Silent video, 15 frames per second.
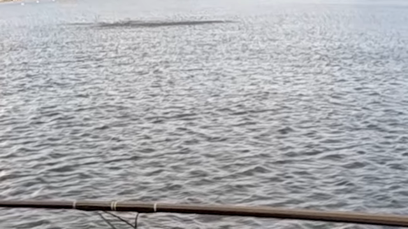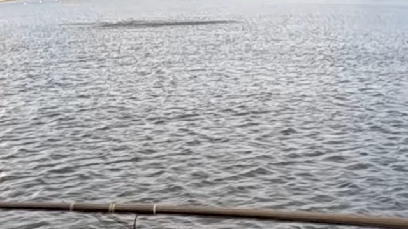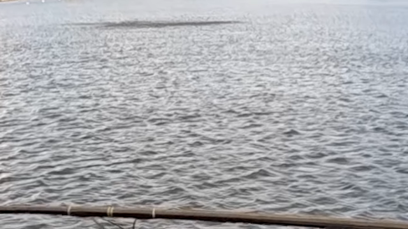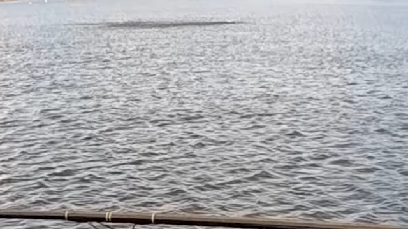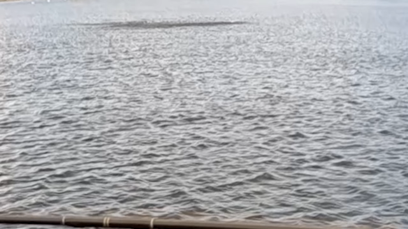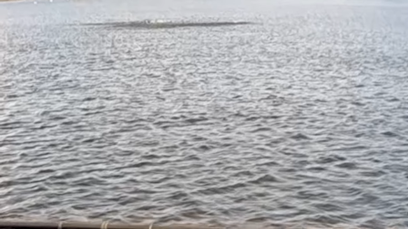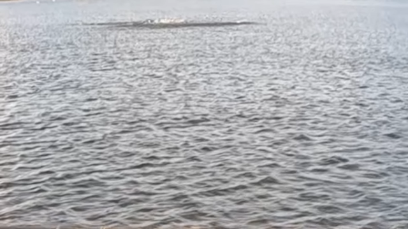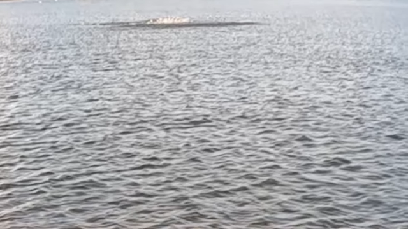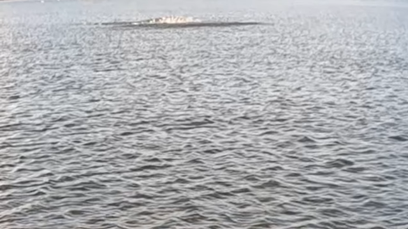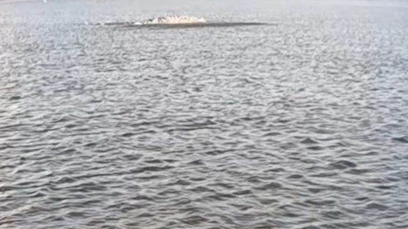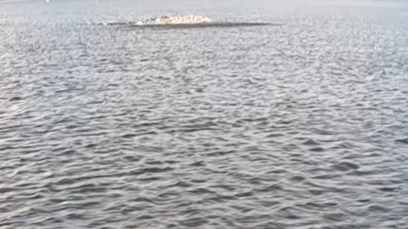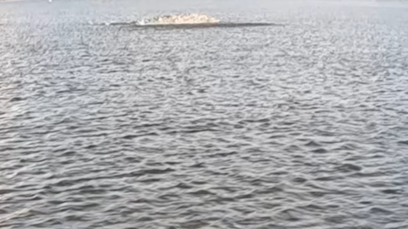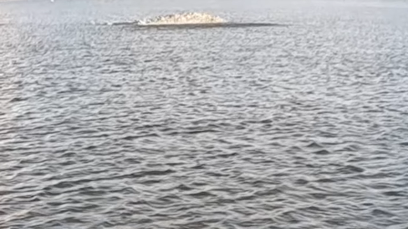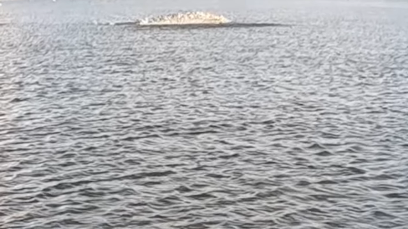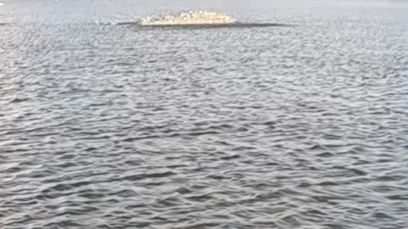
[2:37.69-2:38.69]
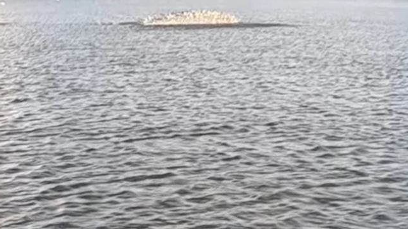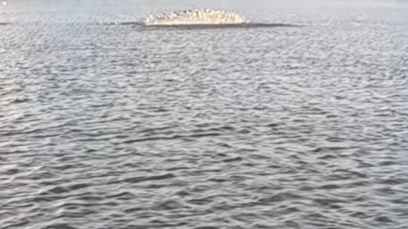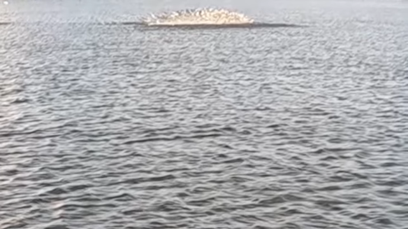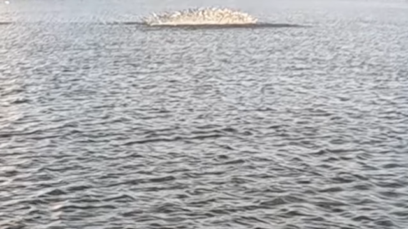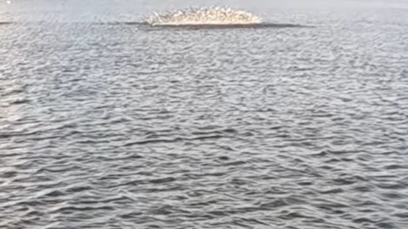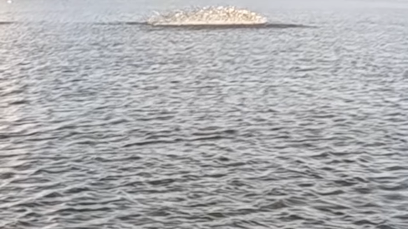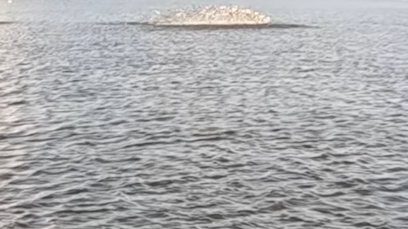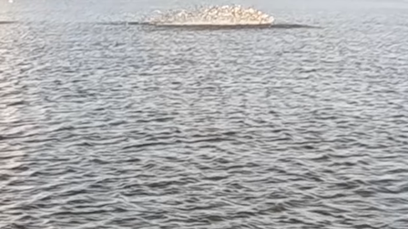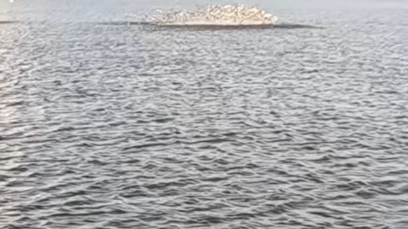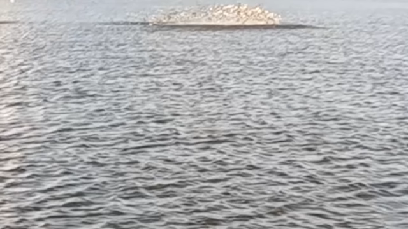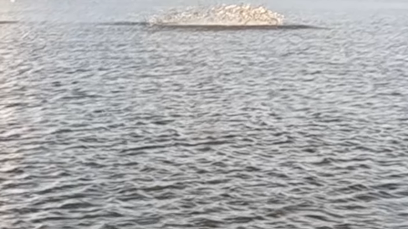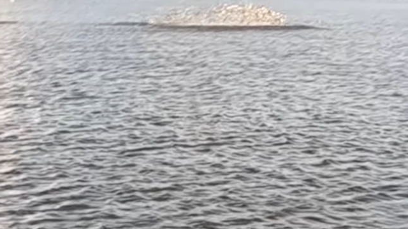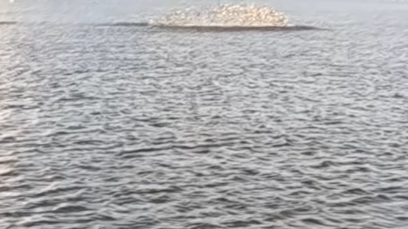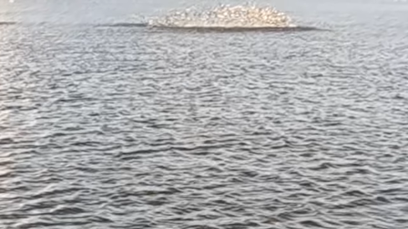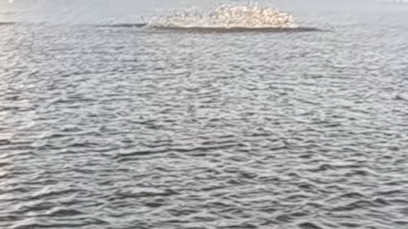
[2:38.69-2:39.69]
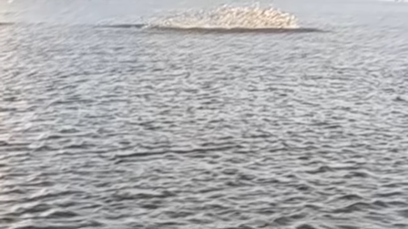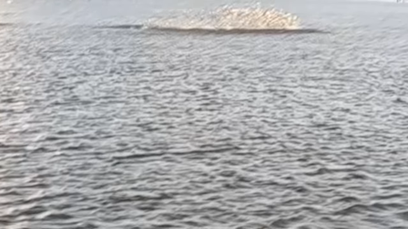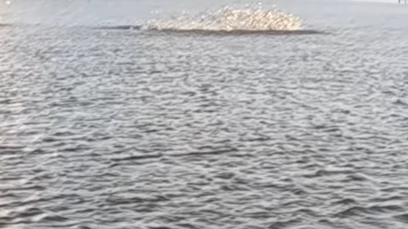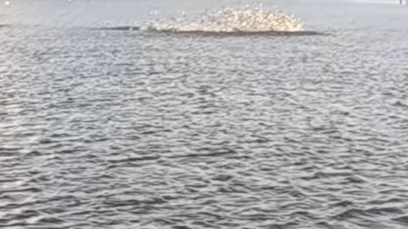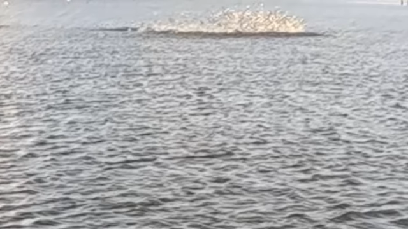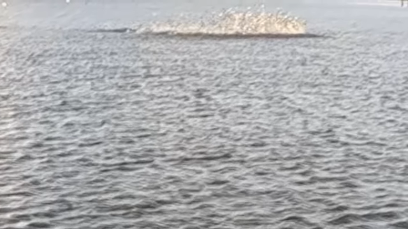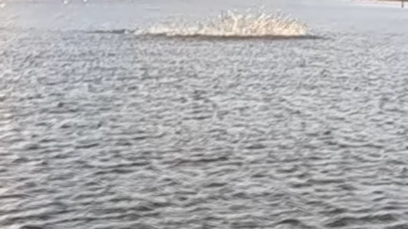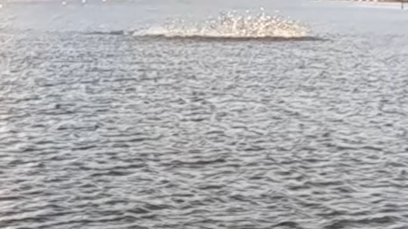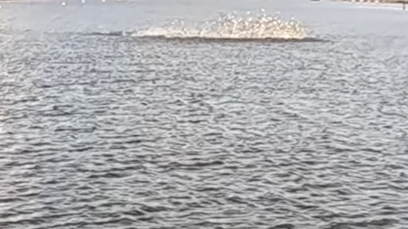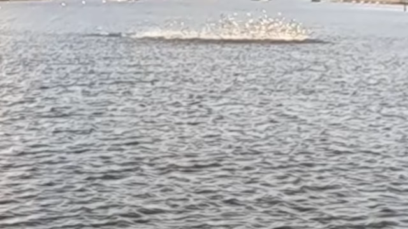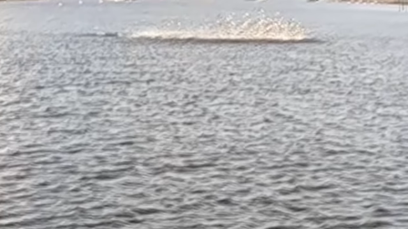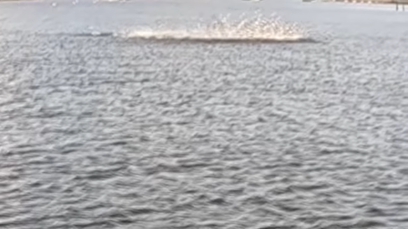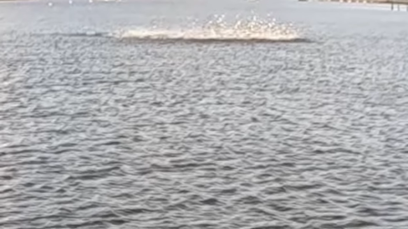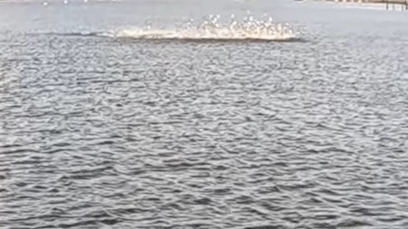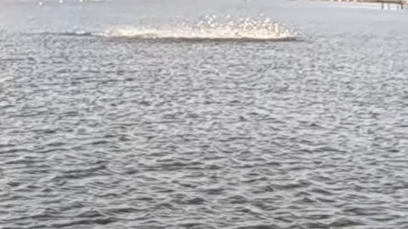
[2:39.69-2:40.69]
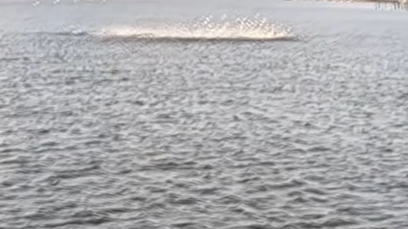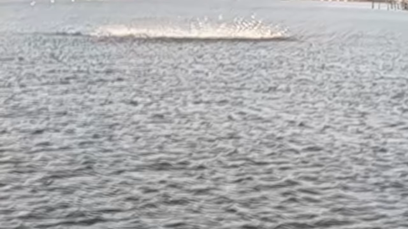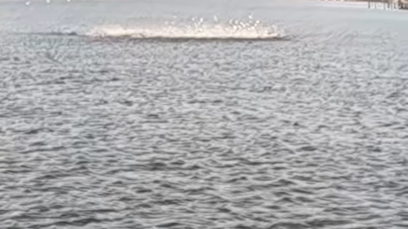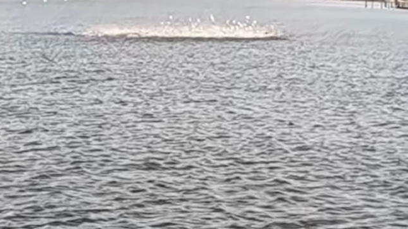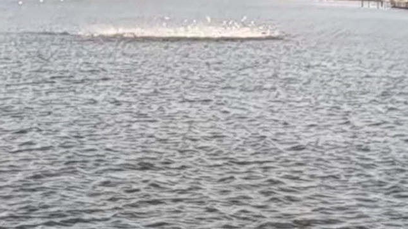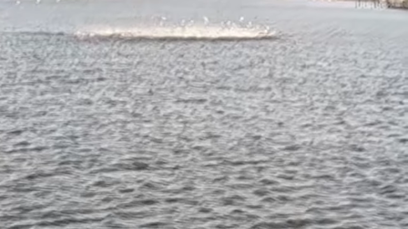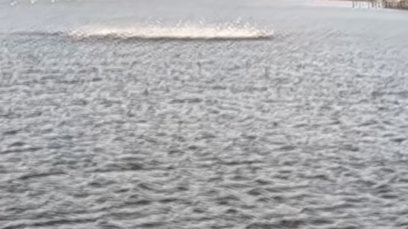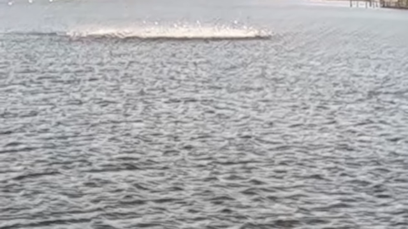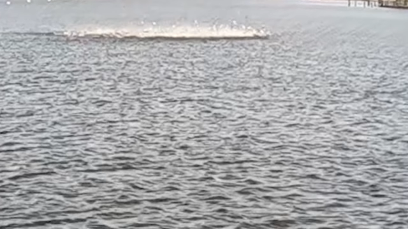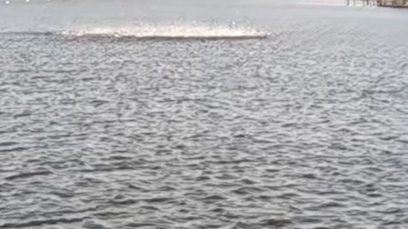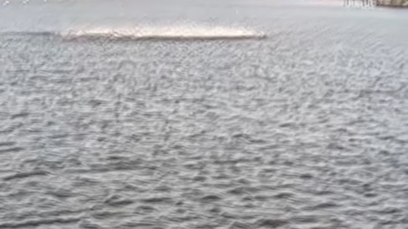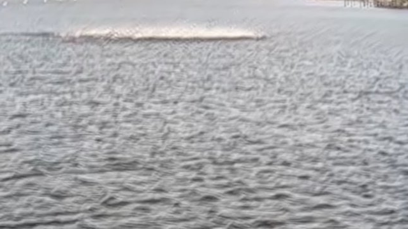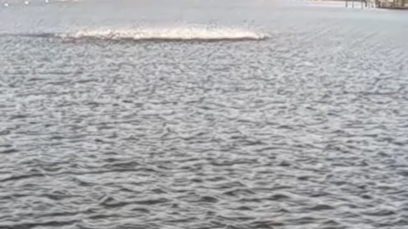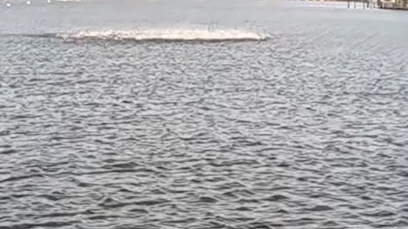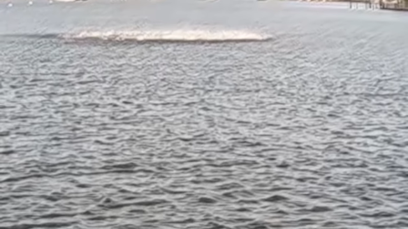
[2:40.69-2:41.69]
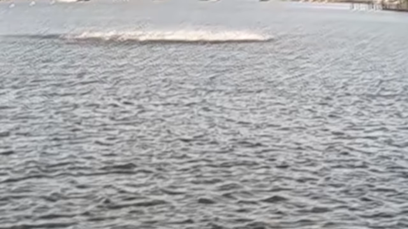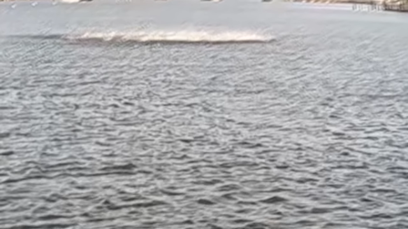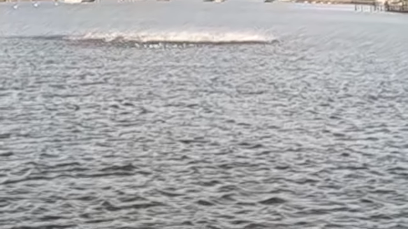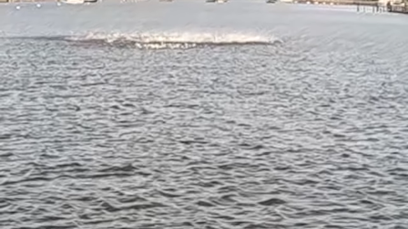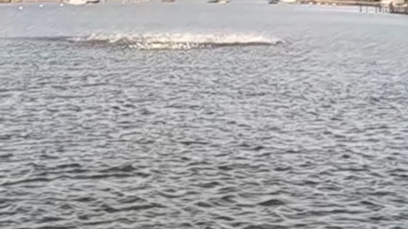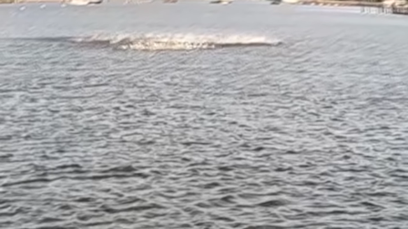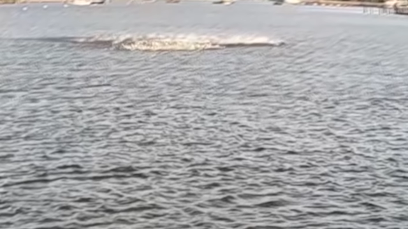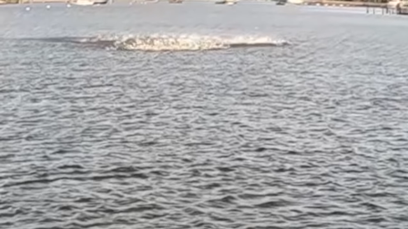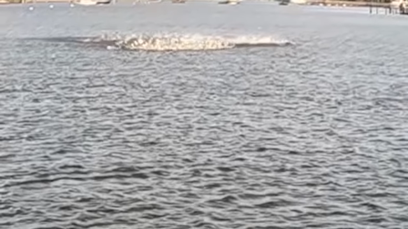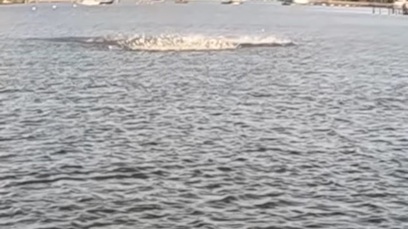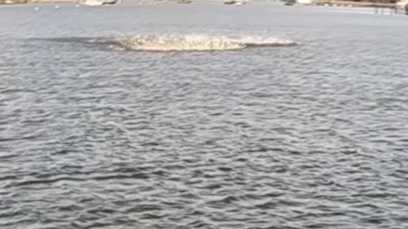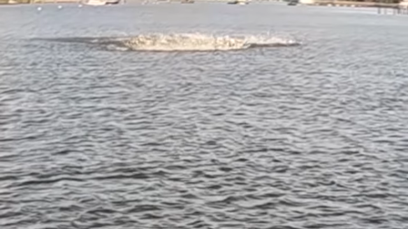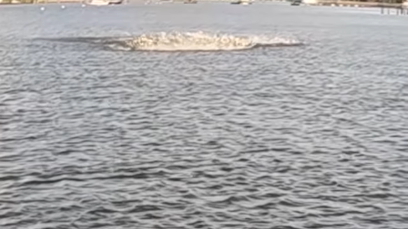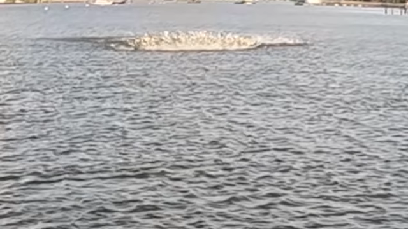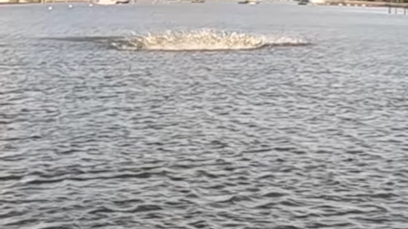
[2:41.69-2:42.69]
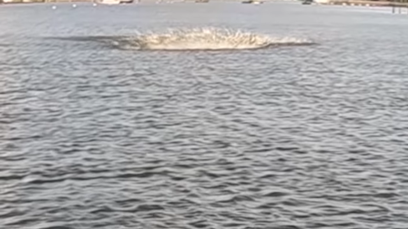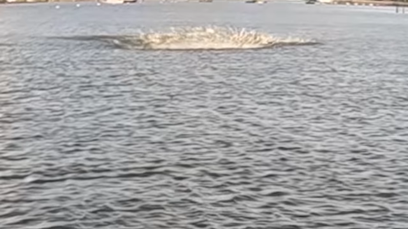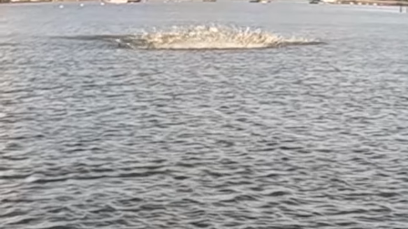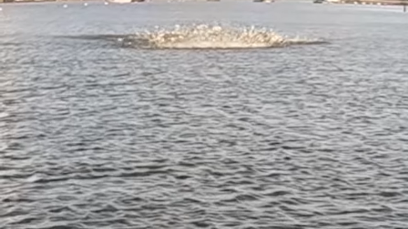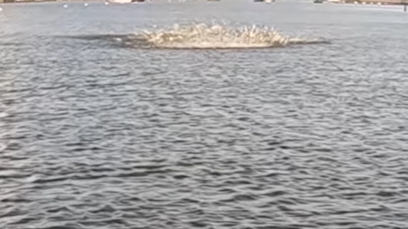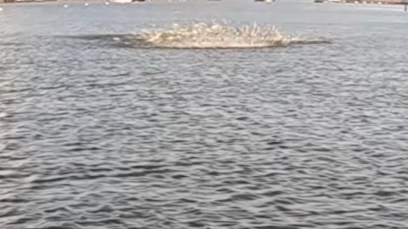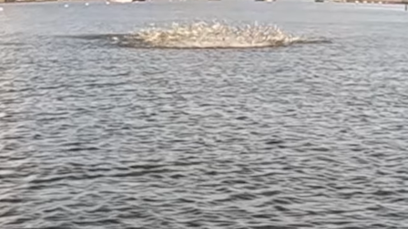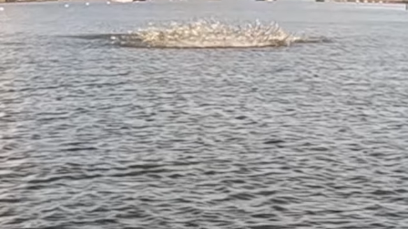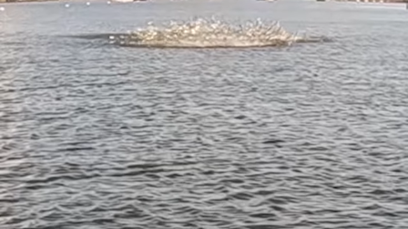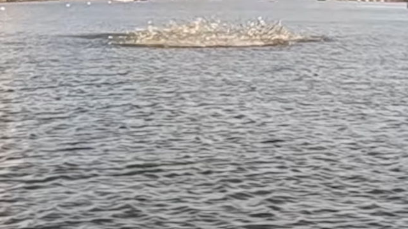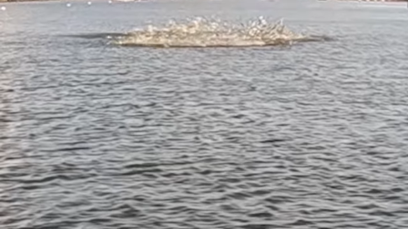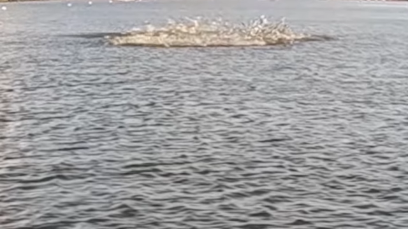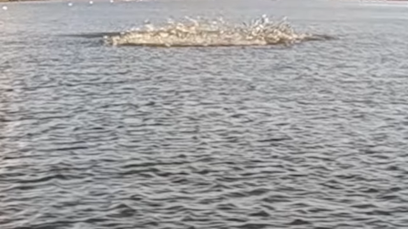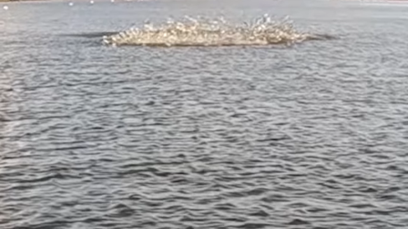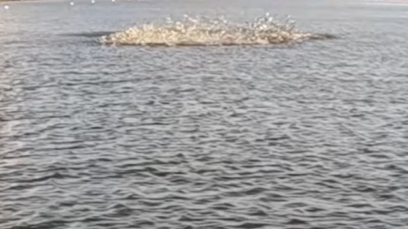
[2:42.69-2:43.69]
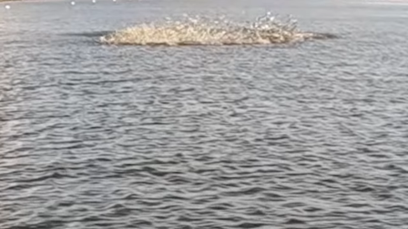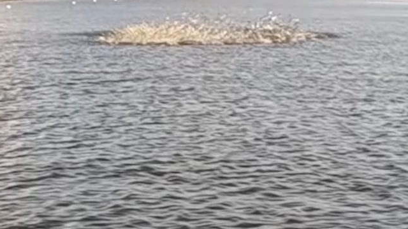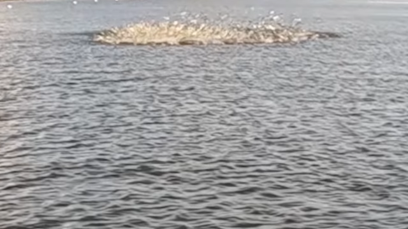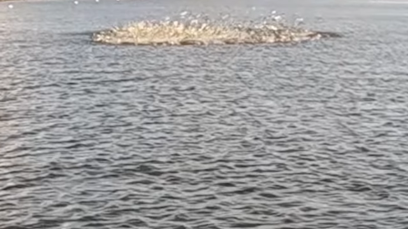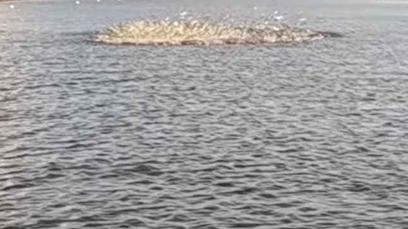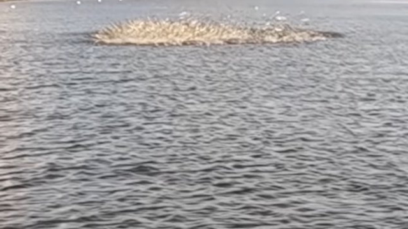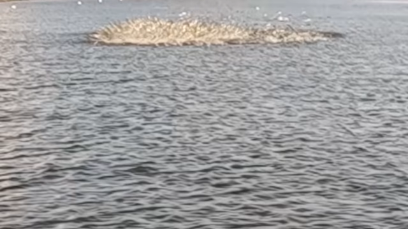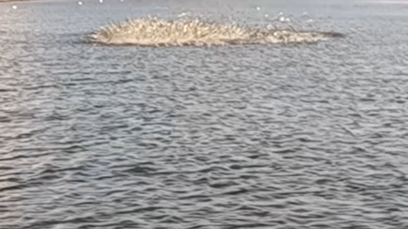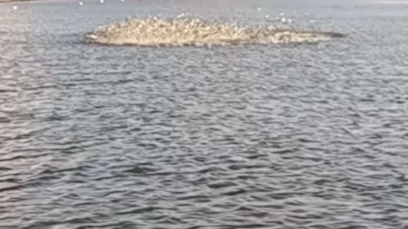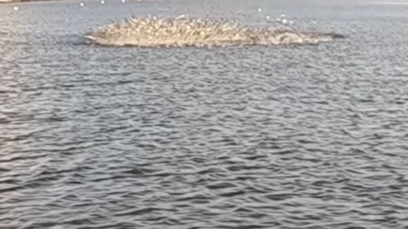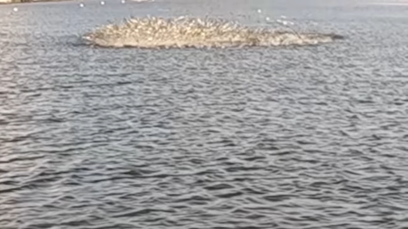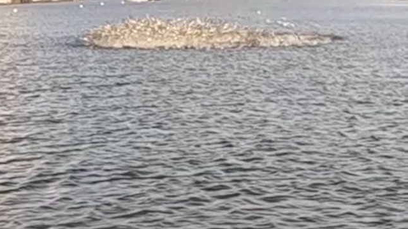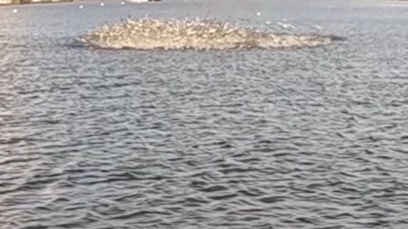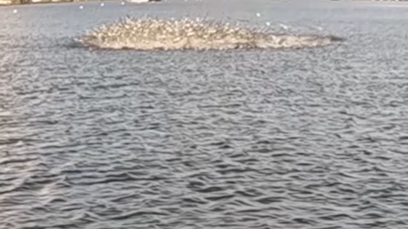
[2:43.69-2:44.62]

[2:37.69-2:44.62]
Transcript: No face is visible, so there are no lips to read.